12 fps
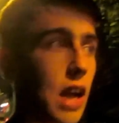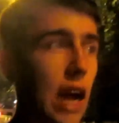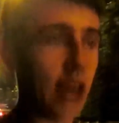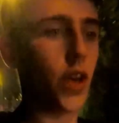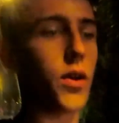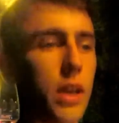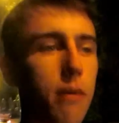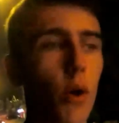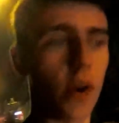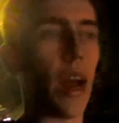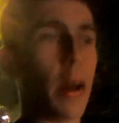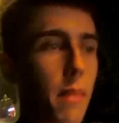I use it
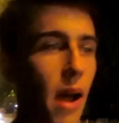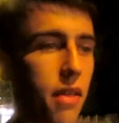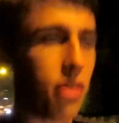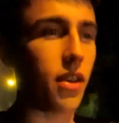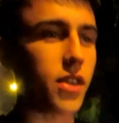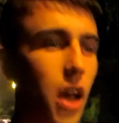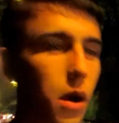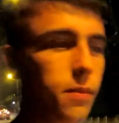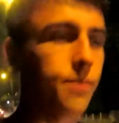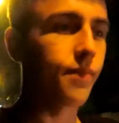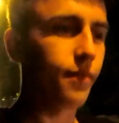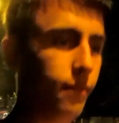more down in Bath. So
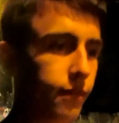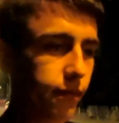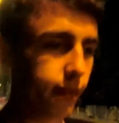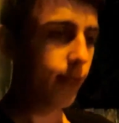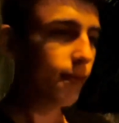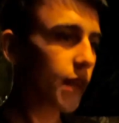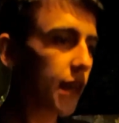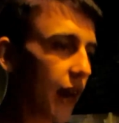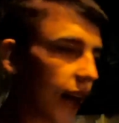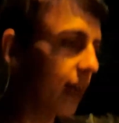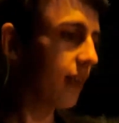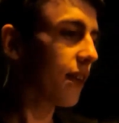
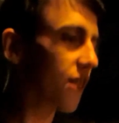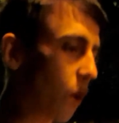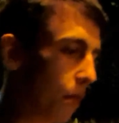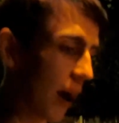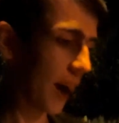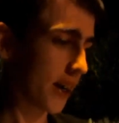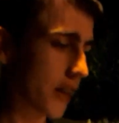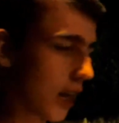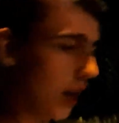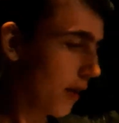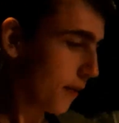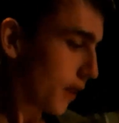yeah, it's all packed.
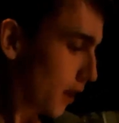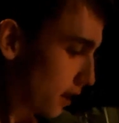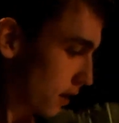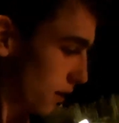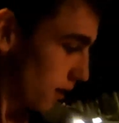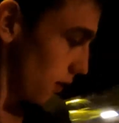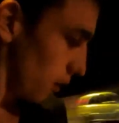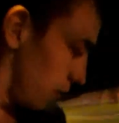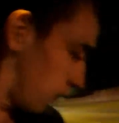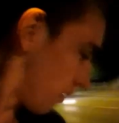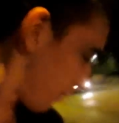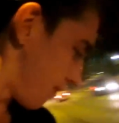
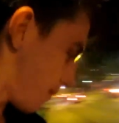Oh.